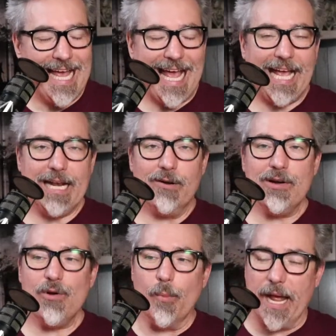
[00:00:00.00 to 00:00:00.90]
I don't
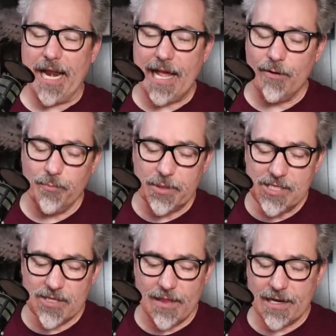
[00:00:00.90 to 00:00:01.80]
know, man. I don't
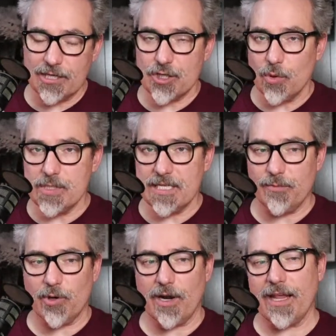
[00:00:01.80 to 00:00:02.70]
binge a lot of shows
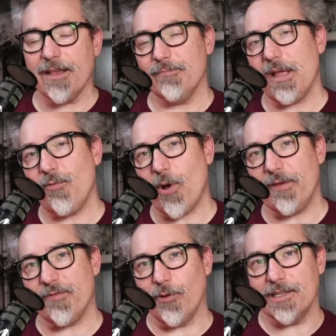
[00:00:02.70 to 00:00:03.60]
anymore. Like, my
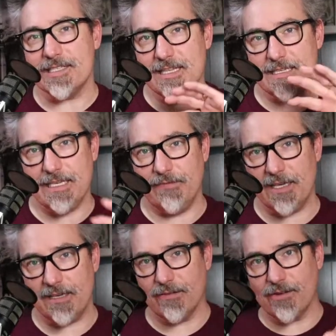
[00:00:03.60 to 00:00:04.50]
wife runs the
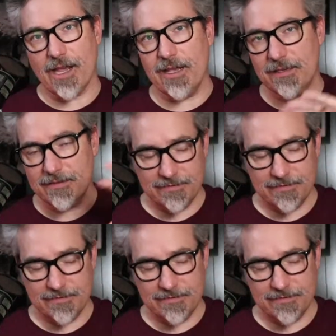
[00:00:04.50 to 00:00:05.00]
TV, okay?